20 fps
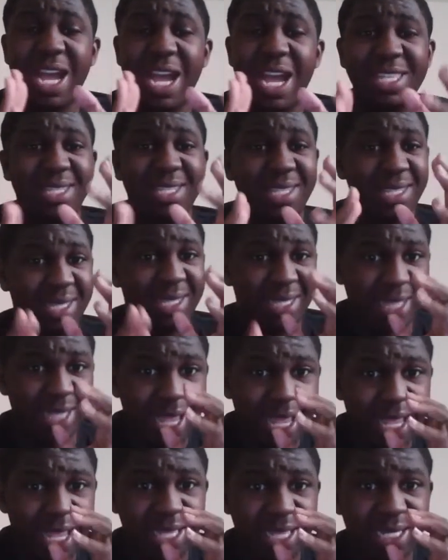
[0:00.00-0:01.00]
to
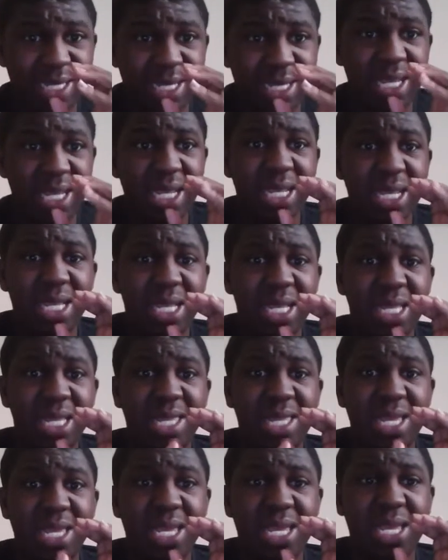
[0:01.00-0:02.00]
send
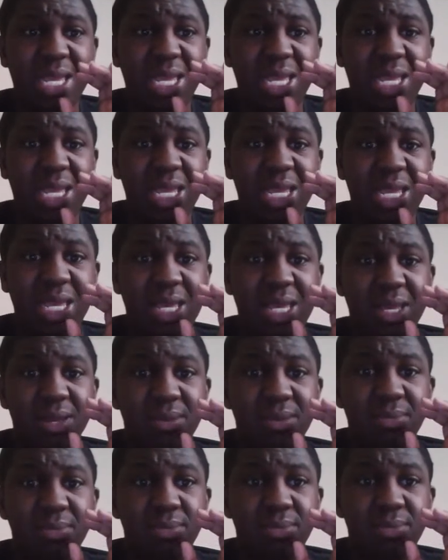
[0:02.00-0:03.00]
the...
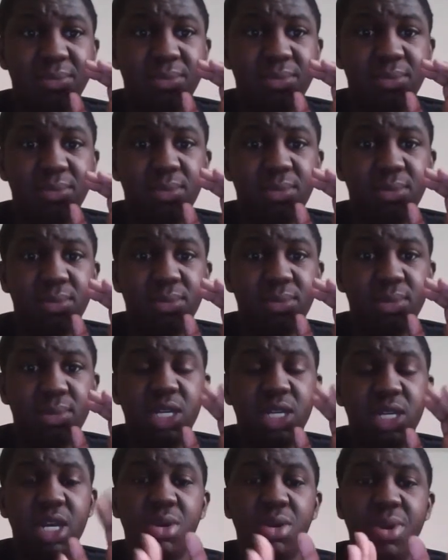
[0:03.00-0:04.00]

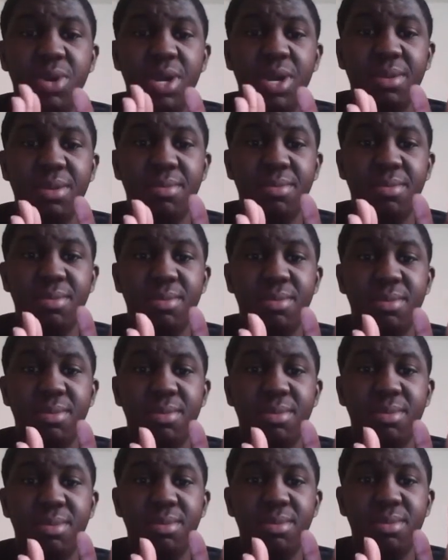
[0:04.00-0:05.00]
Oh, wait.
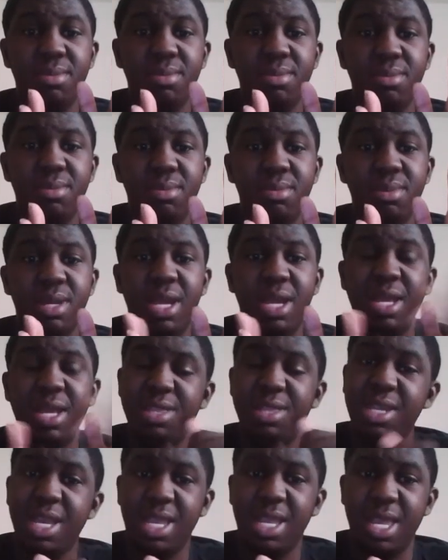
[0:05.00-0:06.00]
I
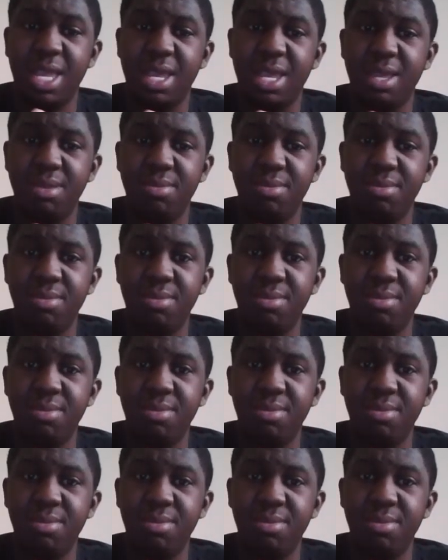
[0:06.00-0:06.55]
think I can.